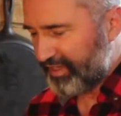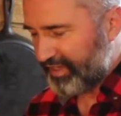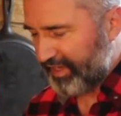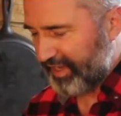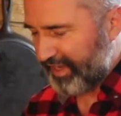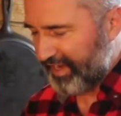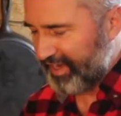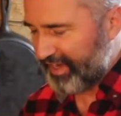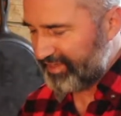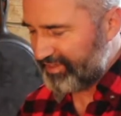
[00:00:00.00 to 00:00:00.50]

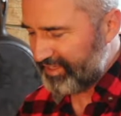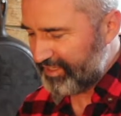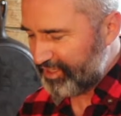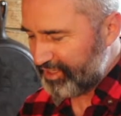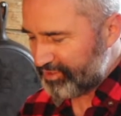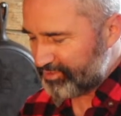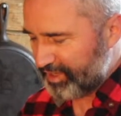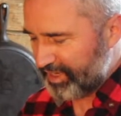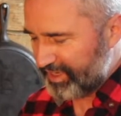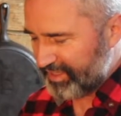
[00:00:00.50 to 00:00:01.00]
And they
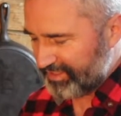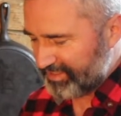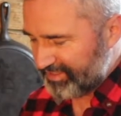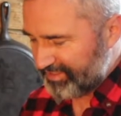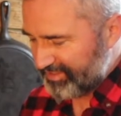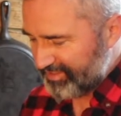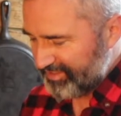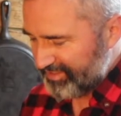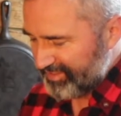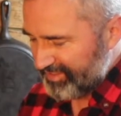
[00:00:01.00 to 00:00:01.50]
look great,
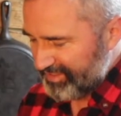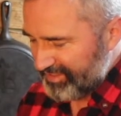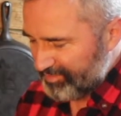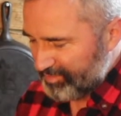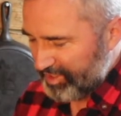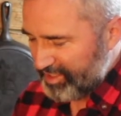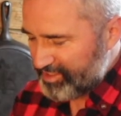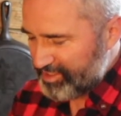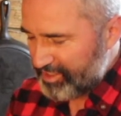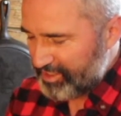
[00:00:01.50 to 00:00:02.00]

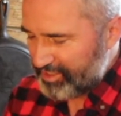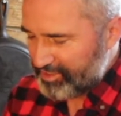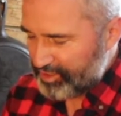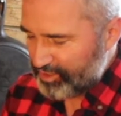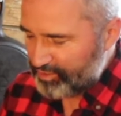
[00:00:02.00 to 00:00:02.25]
but it's